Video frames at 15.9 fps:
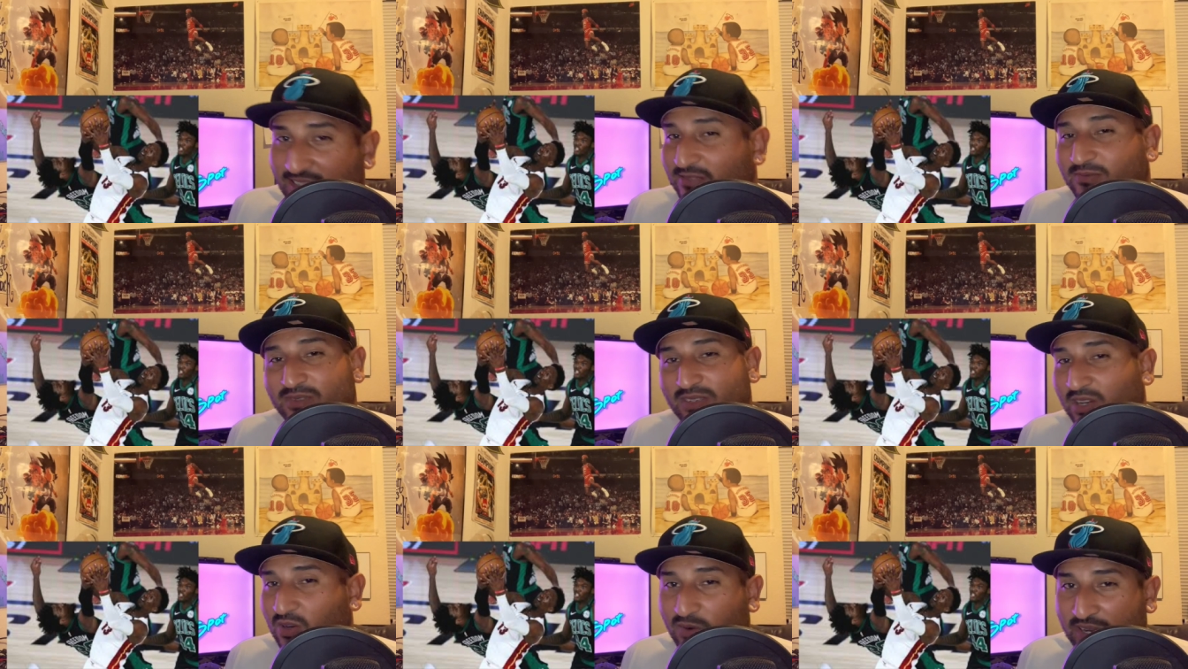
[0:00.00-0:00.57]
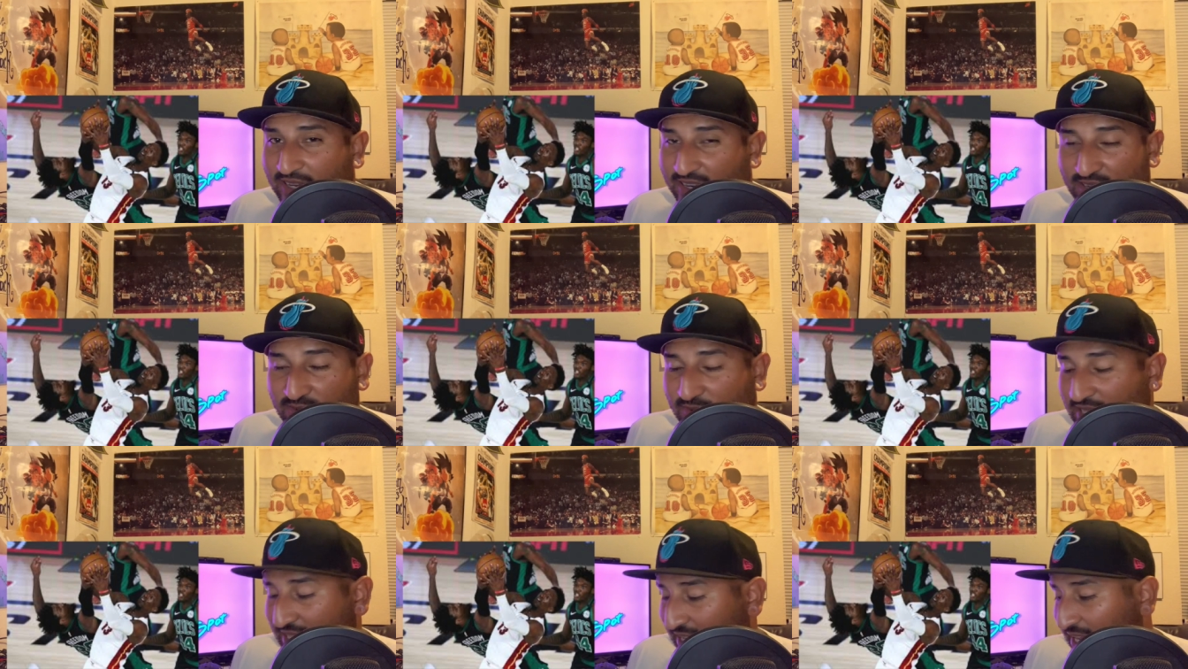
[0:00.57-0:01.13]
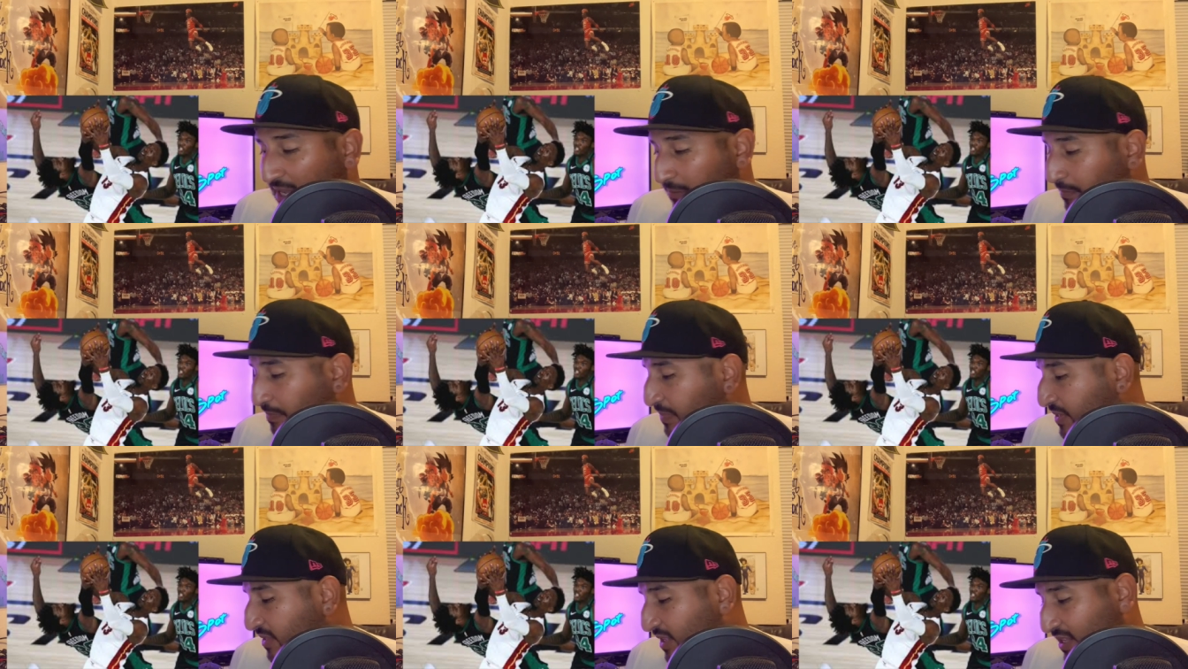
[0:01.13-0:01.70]
No way you're going to win a game
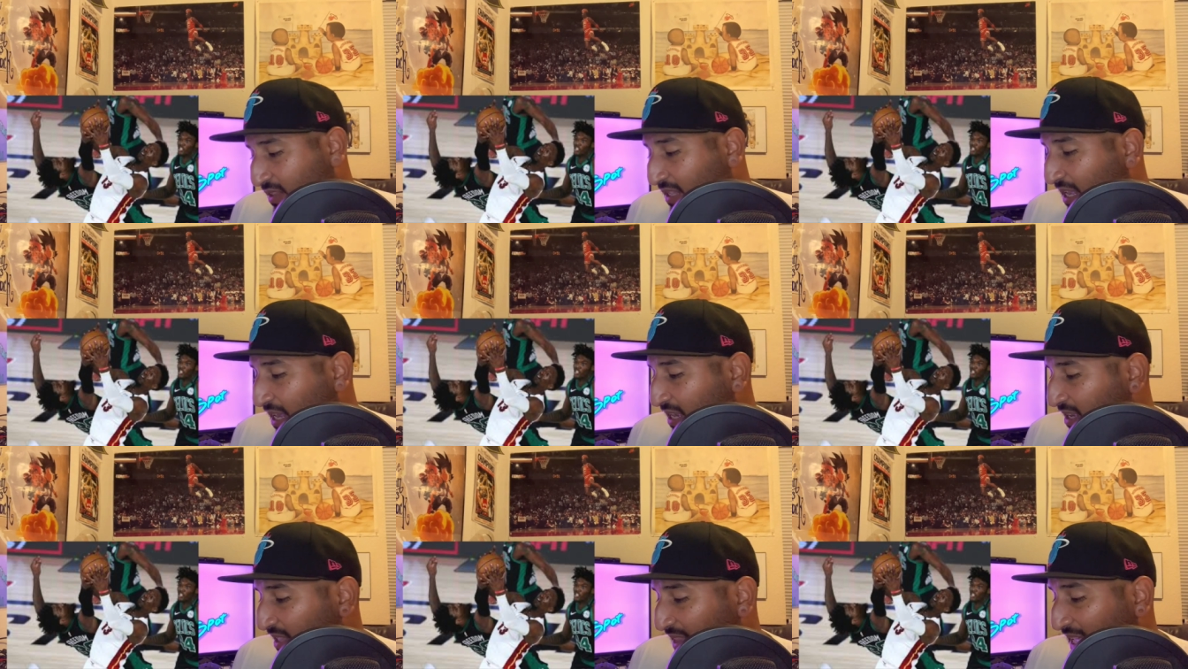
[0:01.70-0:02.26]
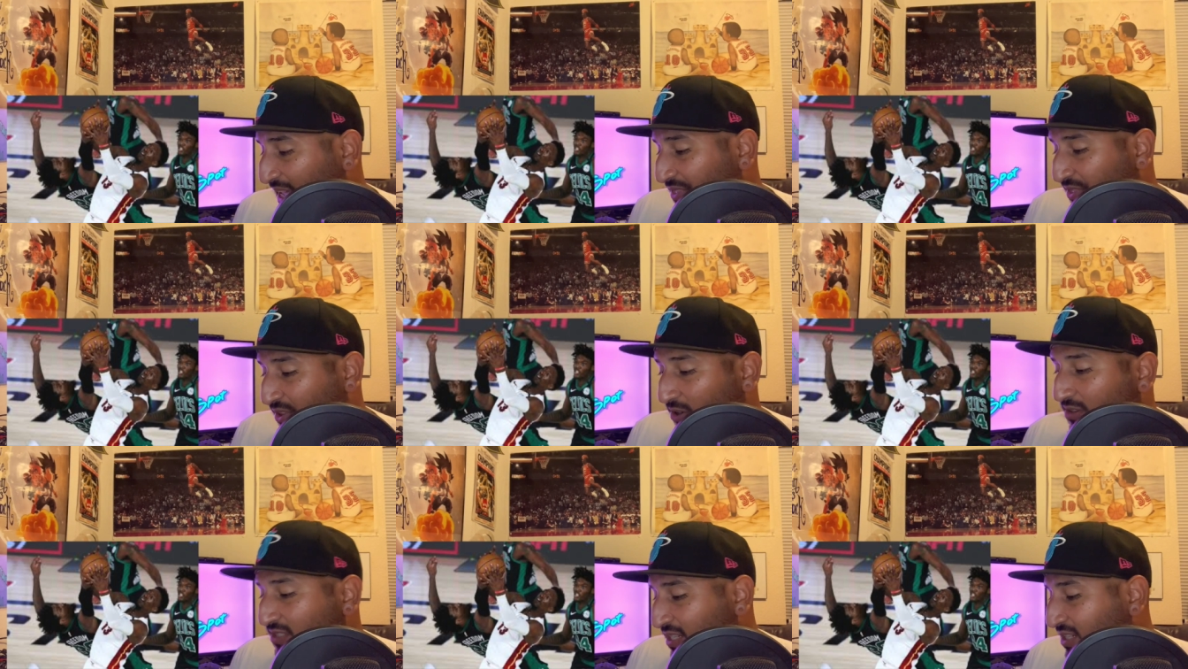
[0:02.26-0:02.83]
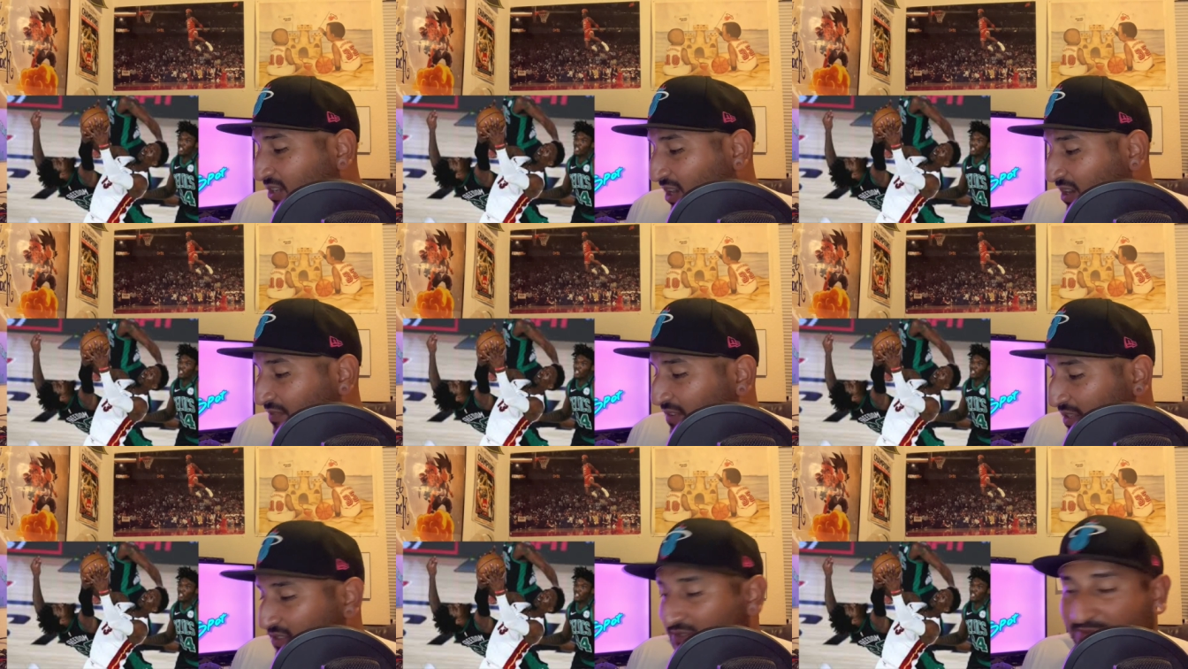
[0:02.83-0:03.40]
like that. And they had 13
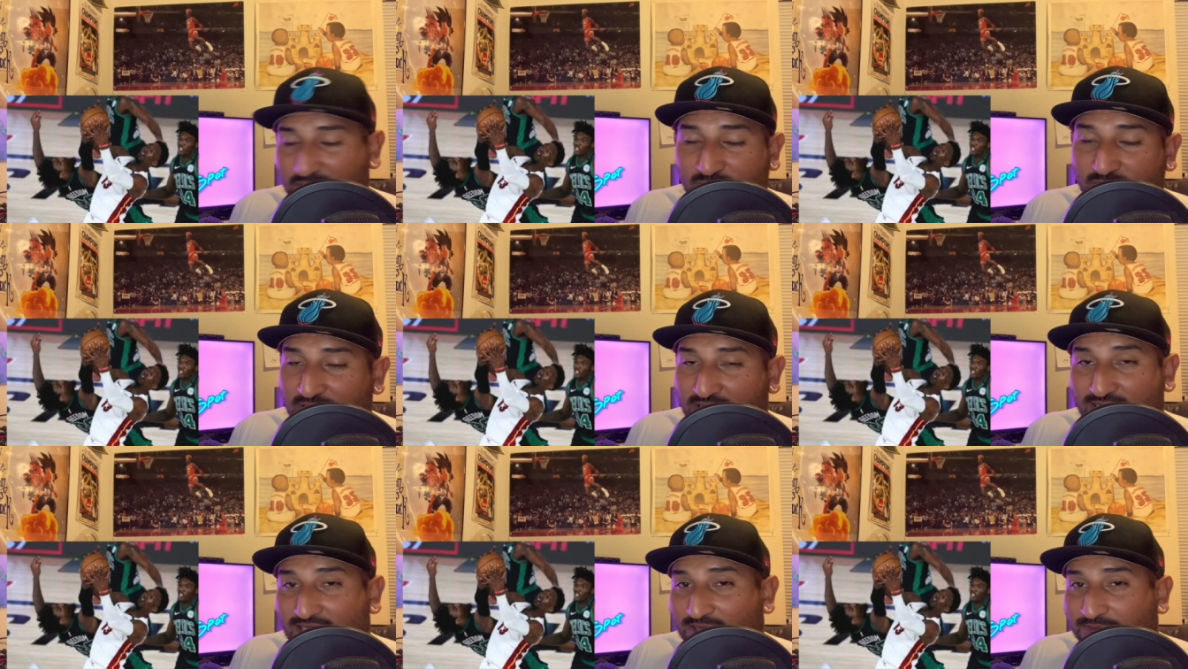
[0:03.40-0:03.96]
offensive boards.